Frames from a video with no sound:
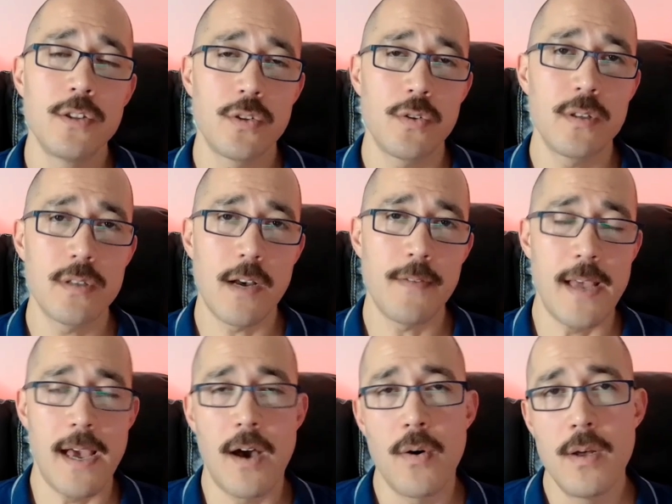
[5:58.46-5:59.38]
turn this off
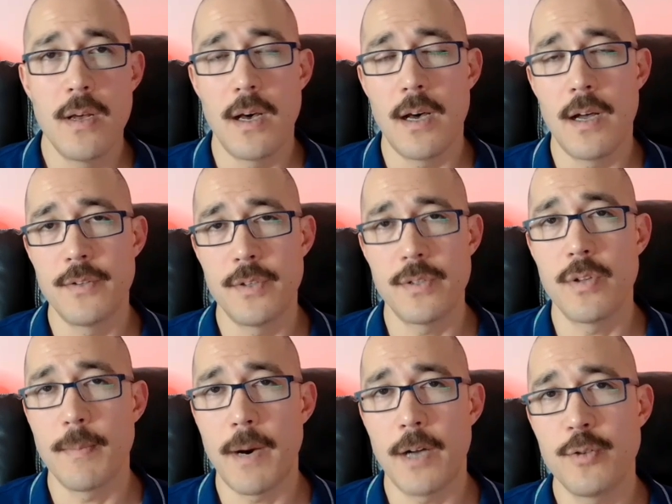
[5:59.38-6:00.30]
now. Just know
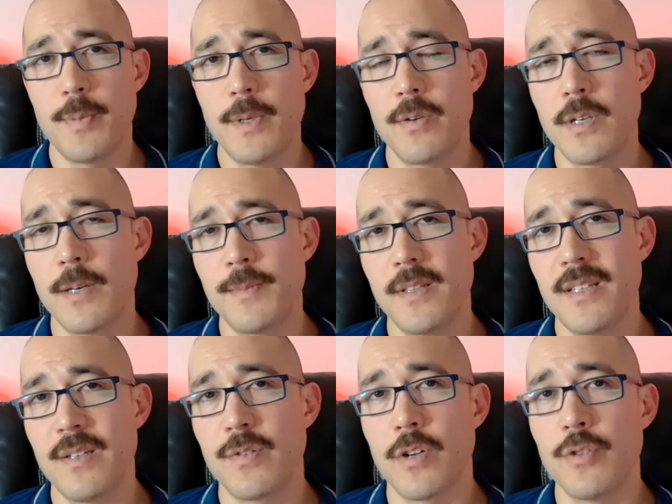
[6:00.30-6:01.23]
that Padre Pio comes to
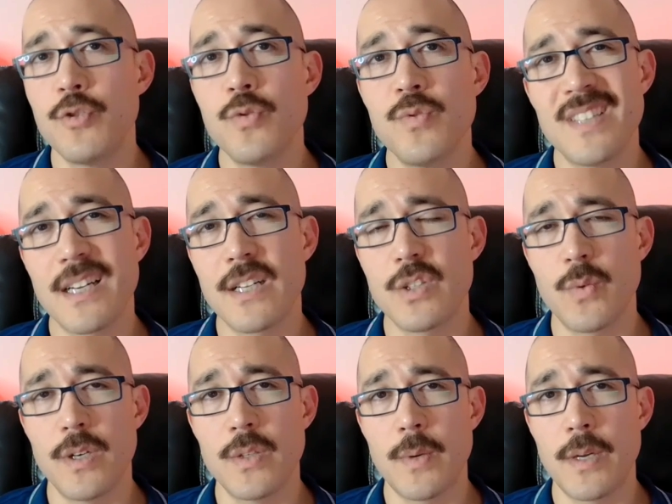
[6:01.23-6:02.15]
theaters on June 2nd,
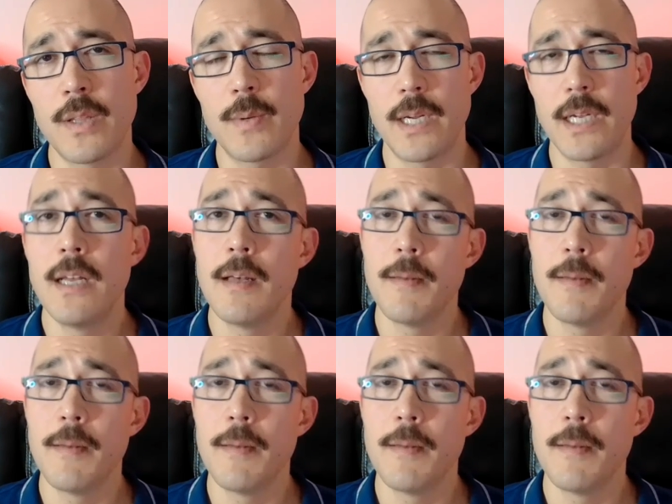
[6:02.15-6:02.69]
2023.